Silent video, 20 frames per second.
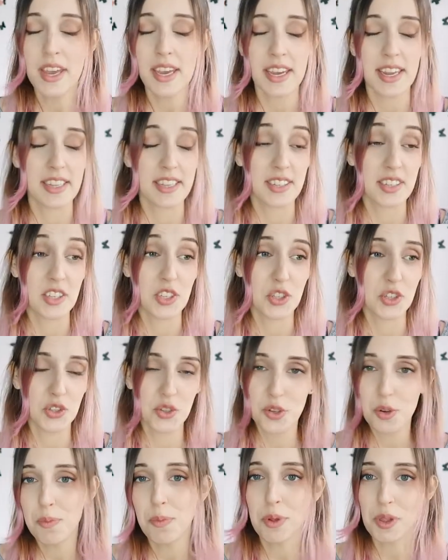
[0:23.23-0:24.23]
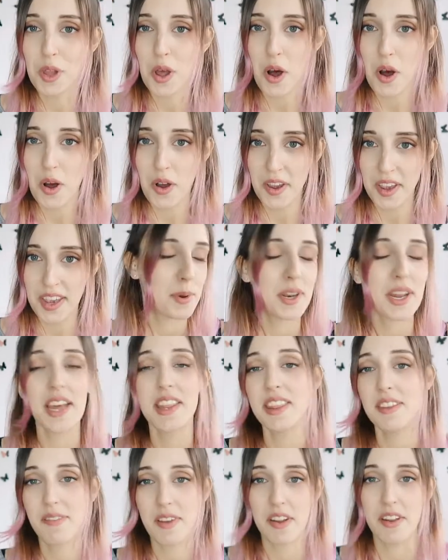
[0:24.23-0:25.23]
It's super long, but
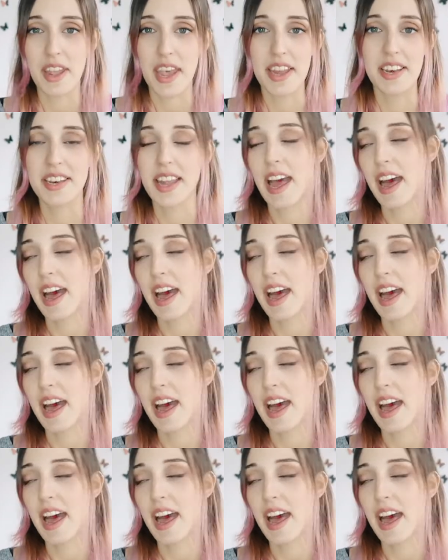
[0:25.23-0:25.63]
at the very end